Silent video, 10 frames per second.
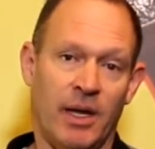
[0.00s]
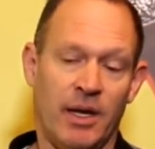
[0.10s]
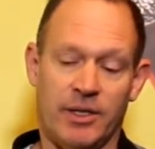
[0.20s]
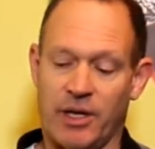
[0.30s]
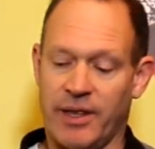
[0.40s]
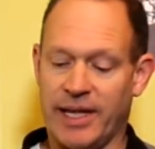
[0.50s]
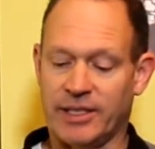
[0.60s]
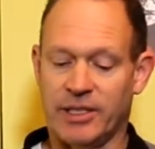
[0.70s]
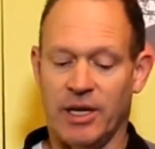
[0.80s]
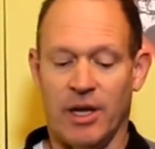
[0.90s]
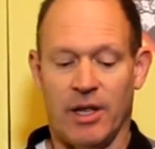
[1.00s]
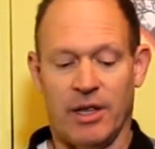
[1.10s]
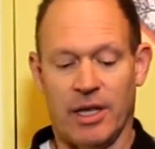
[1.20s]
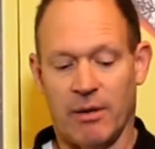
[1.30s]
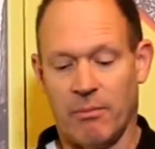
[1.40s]
So that's
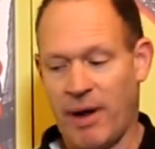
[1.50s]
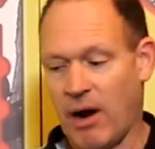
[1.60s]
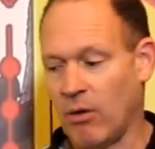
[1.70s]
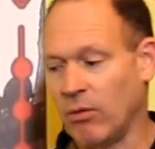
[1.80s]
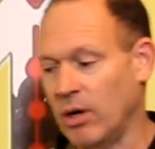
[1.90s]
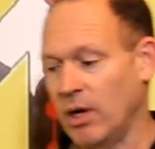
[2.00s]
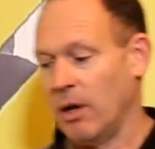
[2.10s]
the barrel.